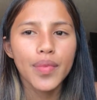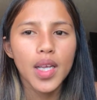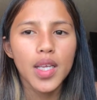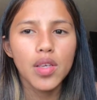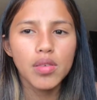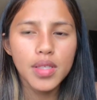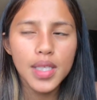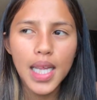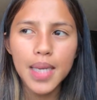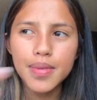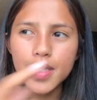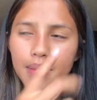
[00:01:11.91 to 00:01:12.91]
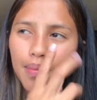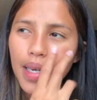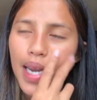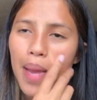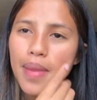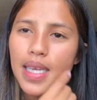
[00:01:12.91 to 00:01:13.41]
yung sa live,
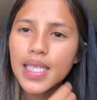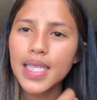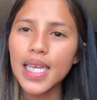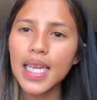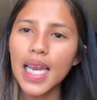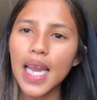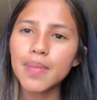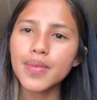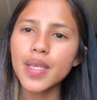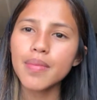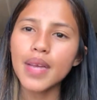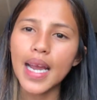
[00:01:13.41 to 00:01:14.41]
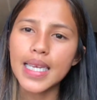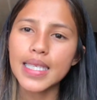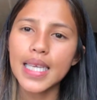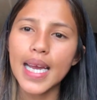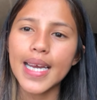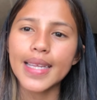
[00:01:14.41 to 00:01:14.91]
marami kasi nagla-live stream, guys,
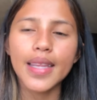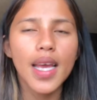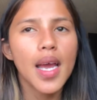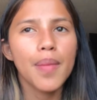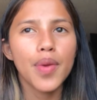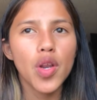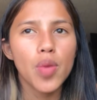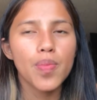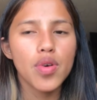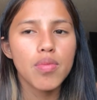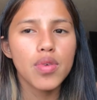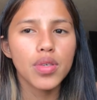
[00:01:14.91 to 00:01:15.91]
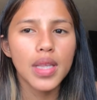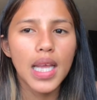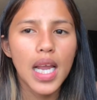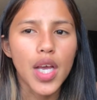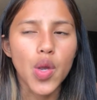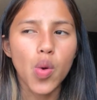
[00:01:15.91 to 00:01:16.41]
at pinopromote
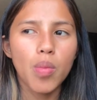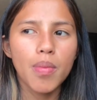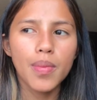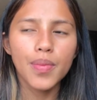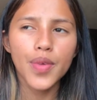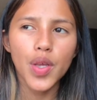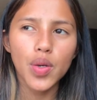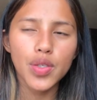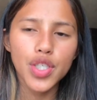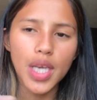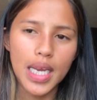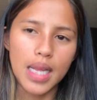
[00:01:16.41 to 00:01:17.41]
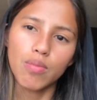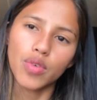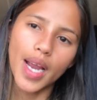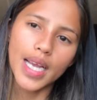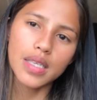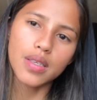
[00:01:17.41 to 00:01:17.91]
nila yung channel mo,
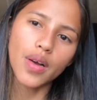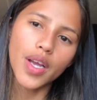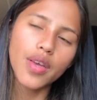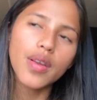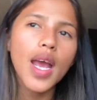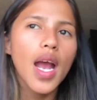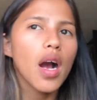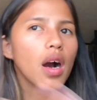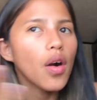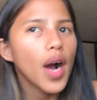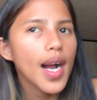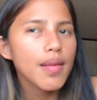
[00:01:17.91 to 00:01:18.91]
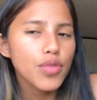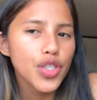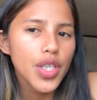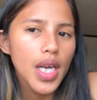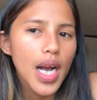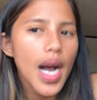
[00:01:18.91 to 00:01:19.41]
guys. So, ayun. Oh, hug mo
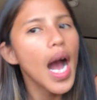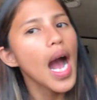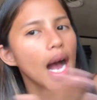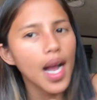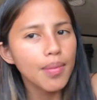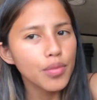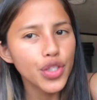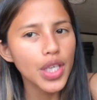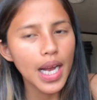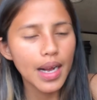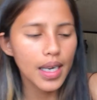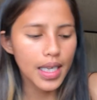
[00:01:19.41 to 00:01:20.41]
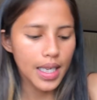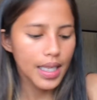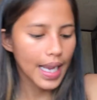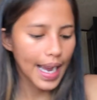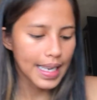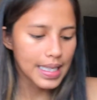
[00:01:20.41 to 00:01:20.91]
siya, ganyan,
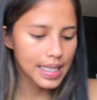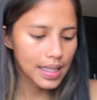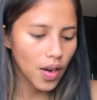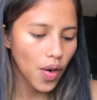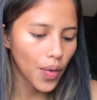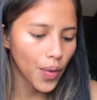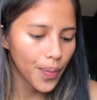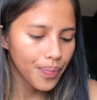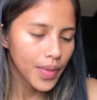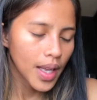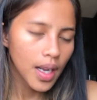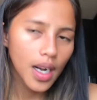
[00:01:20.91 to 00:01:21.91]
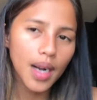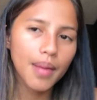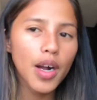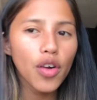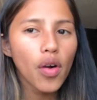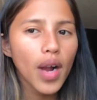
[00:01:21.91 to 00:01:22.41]
guys. So,
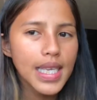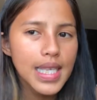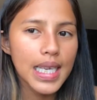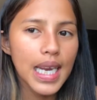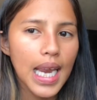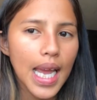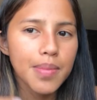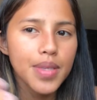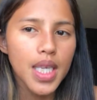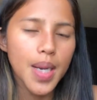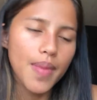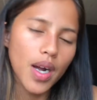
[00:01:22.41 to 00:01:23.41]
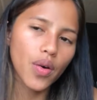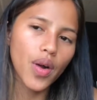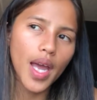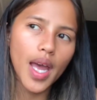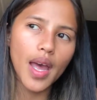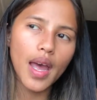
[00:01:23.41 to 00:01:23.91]
ako, guys, nagla-live stream ako
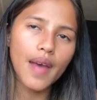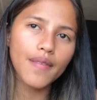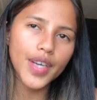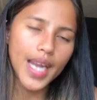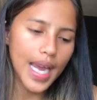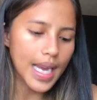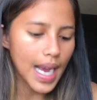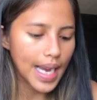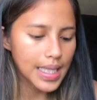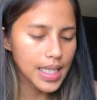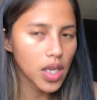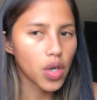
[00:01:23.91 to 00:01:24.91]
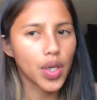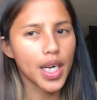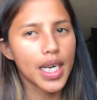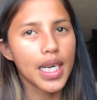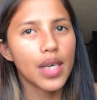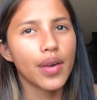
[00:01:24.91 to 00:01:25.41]
everyday, guys.
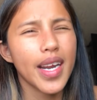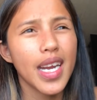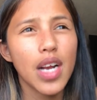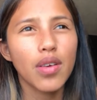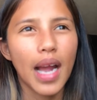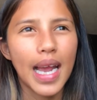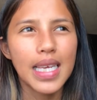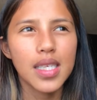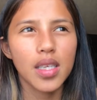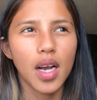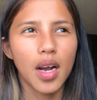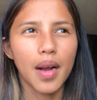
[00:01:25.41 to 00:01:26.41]
Or, right now, guys,